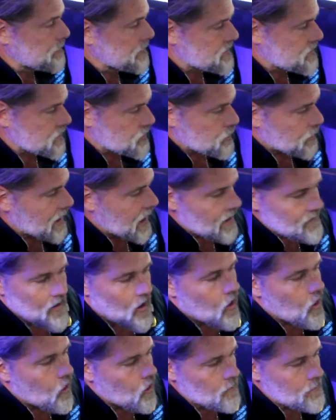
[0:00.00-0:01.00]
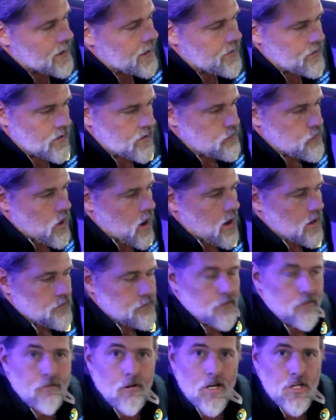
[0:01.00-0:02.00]
Business, we have all manner of rock
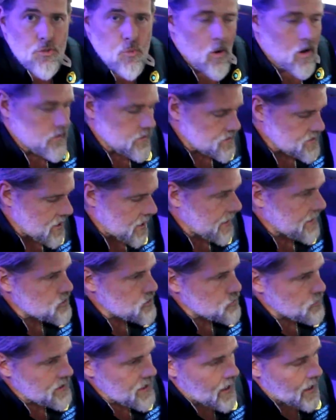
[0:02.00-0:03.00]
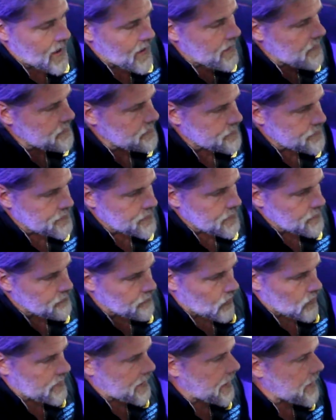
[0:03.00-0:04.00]
for freshwater tanks. We have
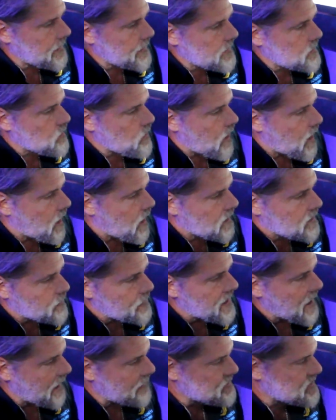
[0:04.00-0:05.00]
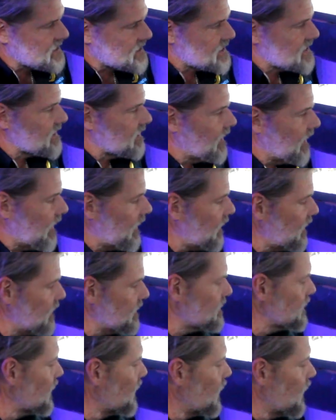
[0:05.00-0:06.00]
volcanic rock, we have slate,
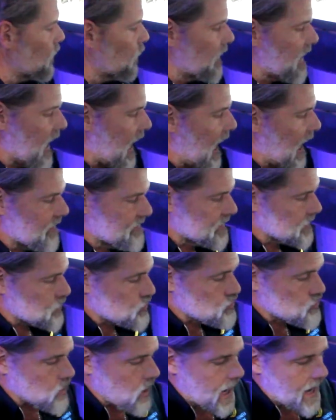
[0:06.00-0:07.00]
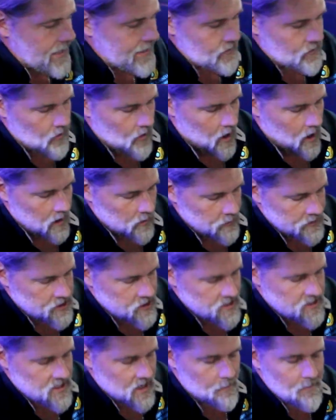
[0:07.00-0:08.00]
We have this dragon rock, which
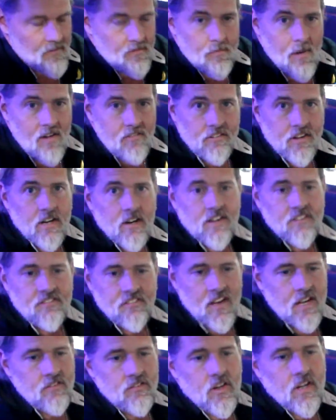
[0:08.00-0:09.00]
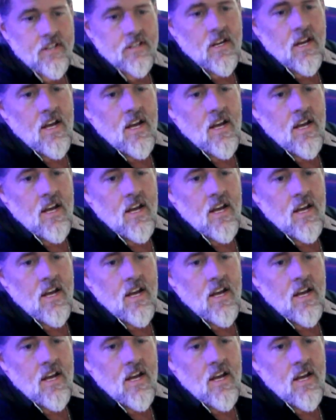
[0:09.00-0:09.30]
is some of my very favorite.